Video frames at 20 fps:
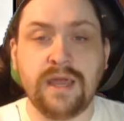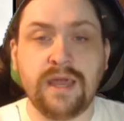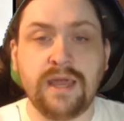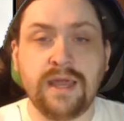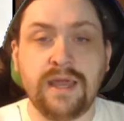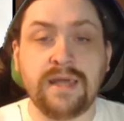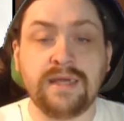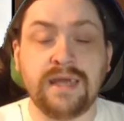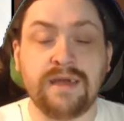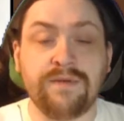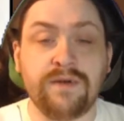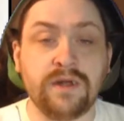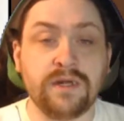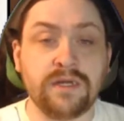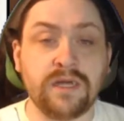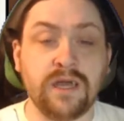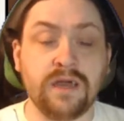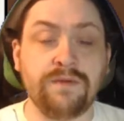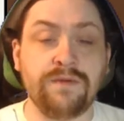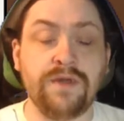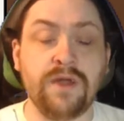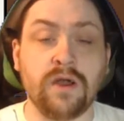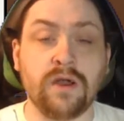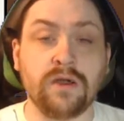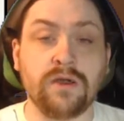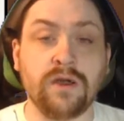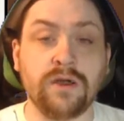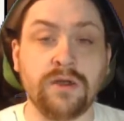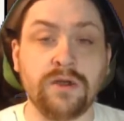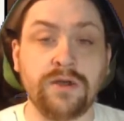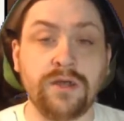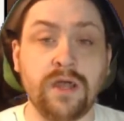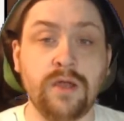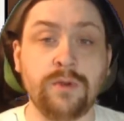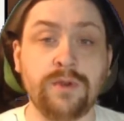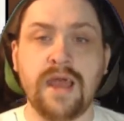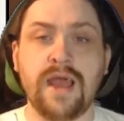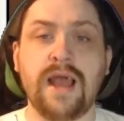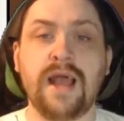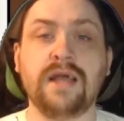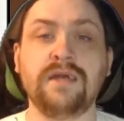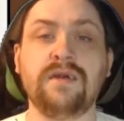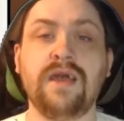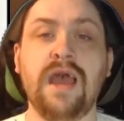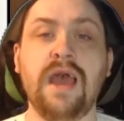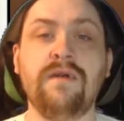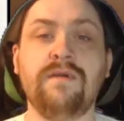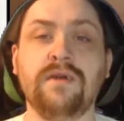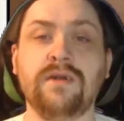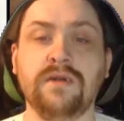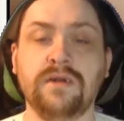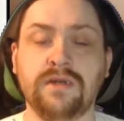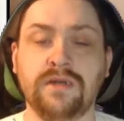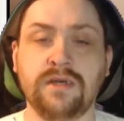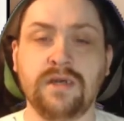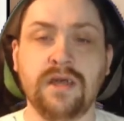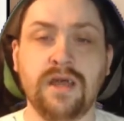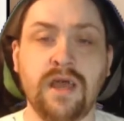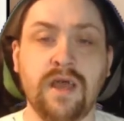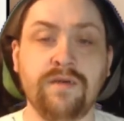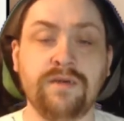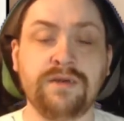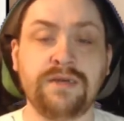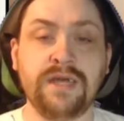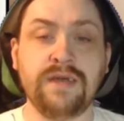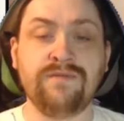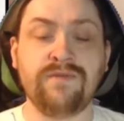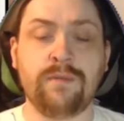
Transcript: his efforts have not gone unnoticed, as the heavens have seen the